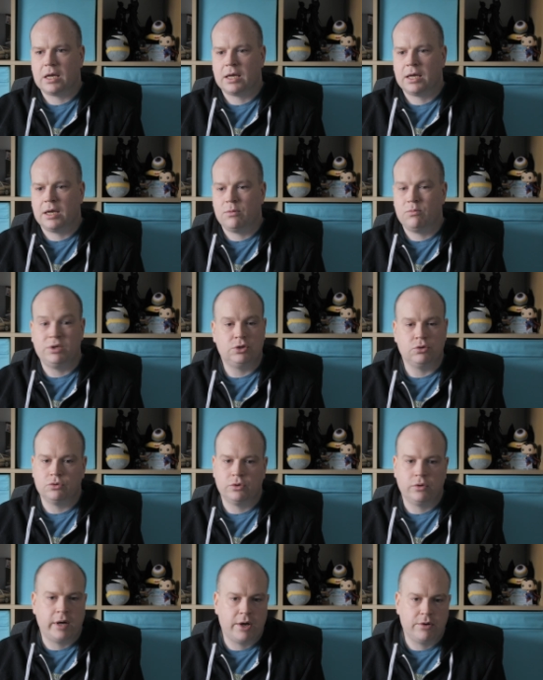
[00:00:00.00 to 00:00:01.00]
uh, we don't
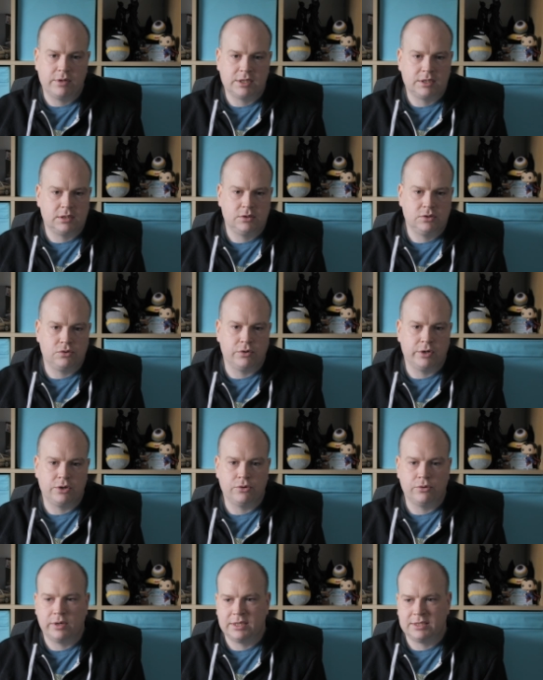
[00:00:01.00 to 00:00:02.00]
know how this is going to
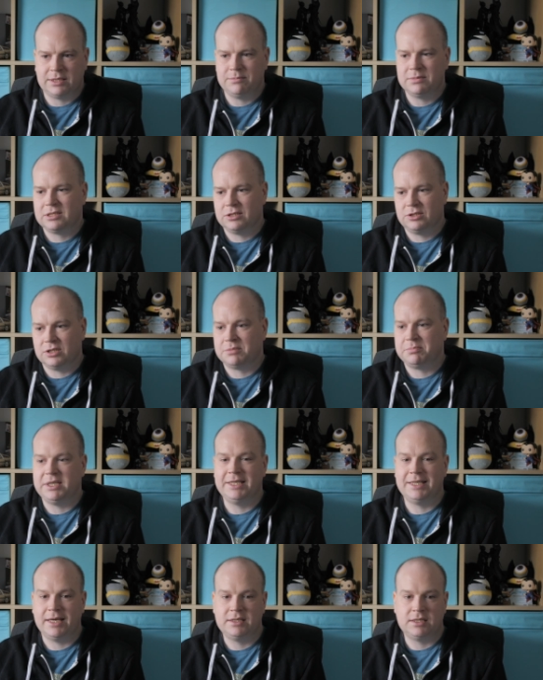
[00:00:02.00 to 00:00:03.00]
go. It seems to just
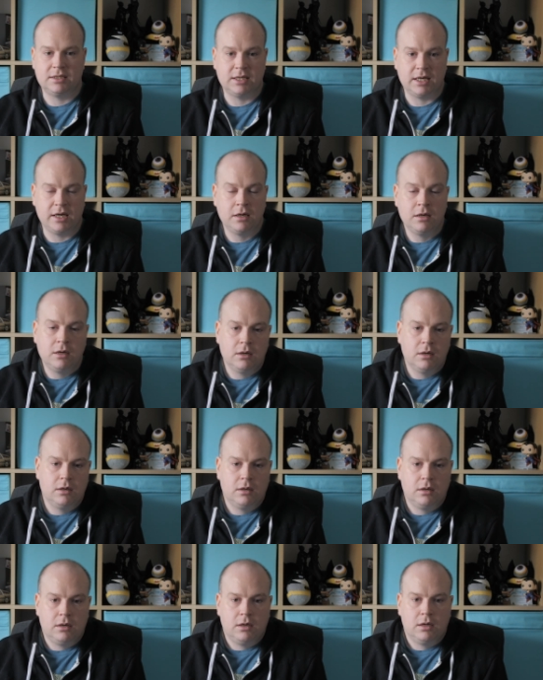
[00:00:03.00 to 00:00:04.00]
be day to day
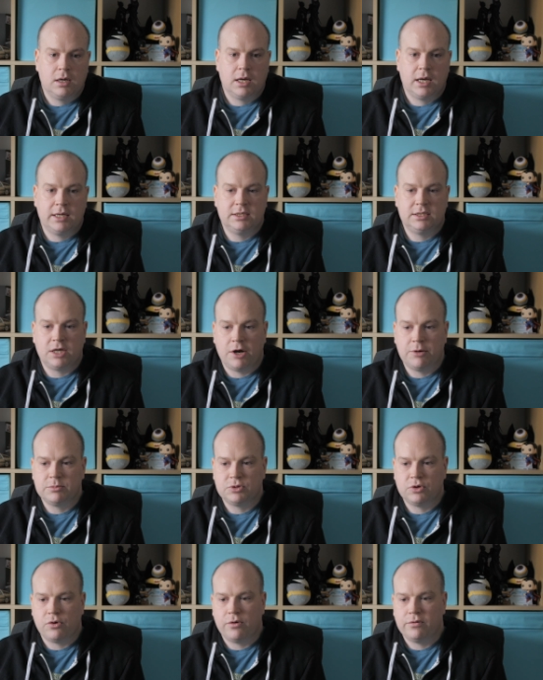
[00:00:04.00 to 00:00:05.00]
in
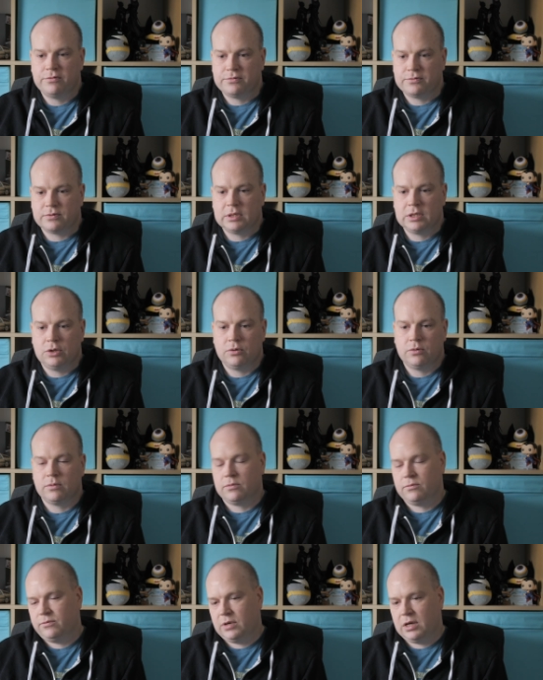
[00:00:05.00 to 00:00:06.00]
terms of, you know,
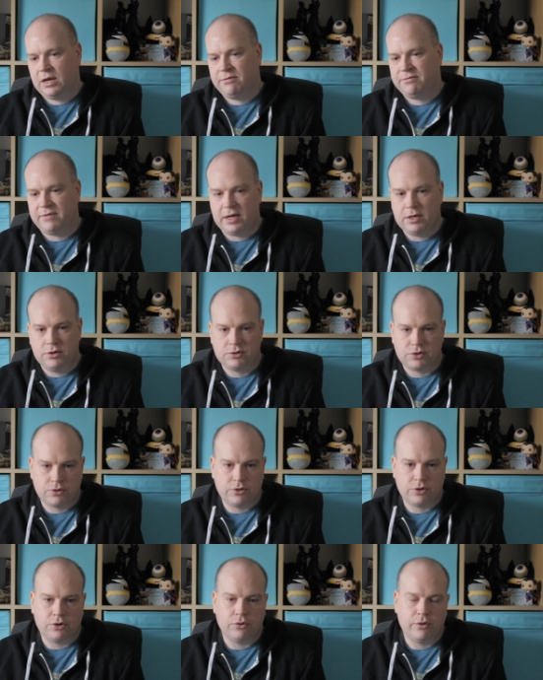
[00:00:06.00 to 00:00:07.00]
if venues are
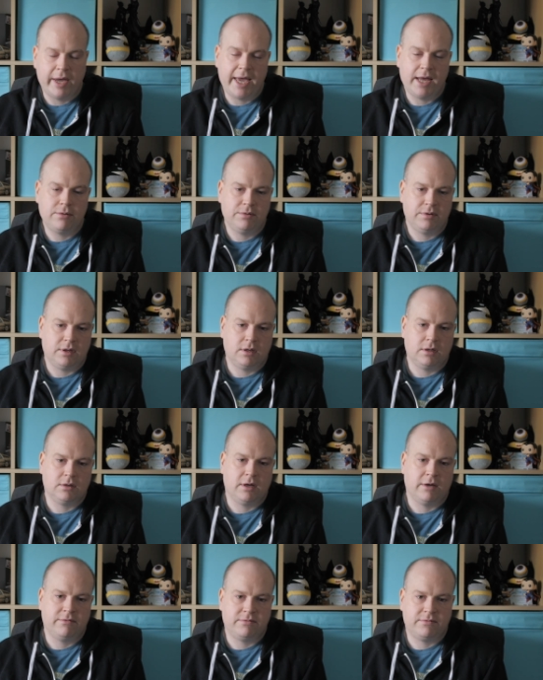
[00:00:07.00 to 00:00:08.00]
going to go ahead with it,
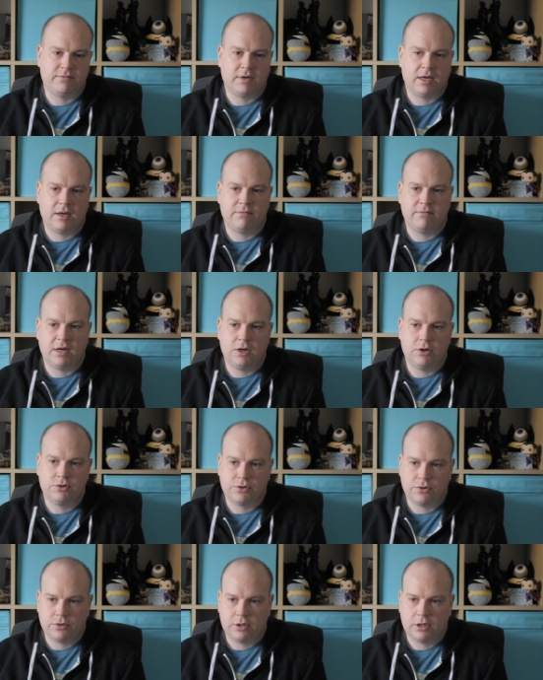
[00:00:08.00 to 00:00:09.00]
if uh,
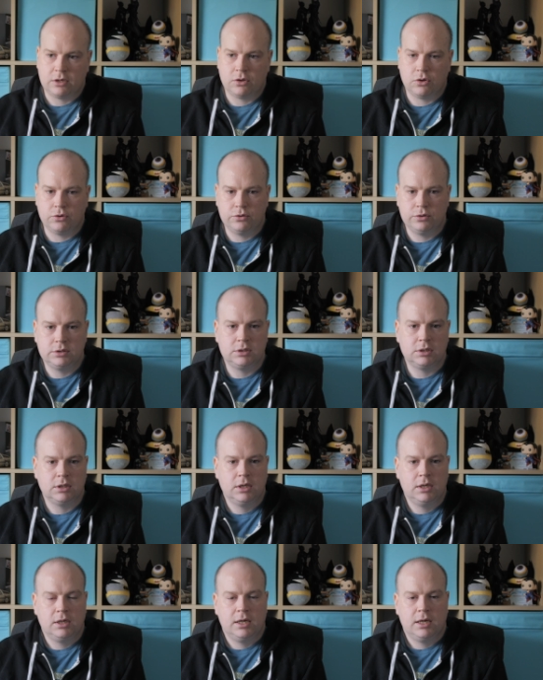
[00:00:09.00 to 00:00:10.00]
venues are going to close.
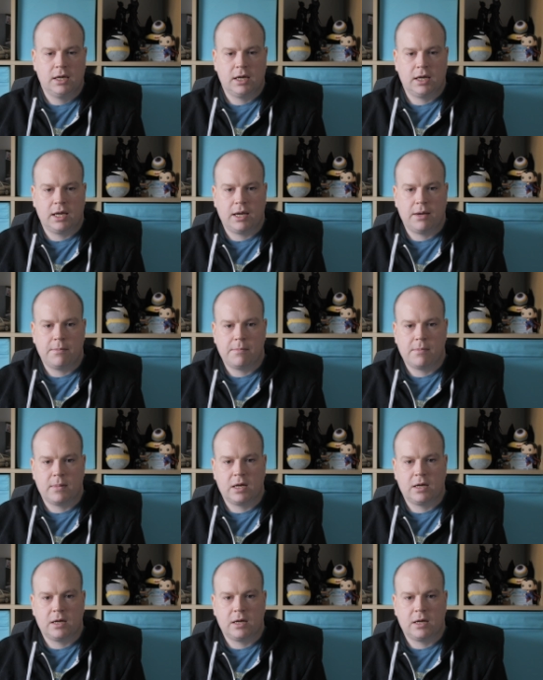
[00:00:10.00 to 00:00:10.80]
Um,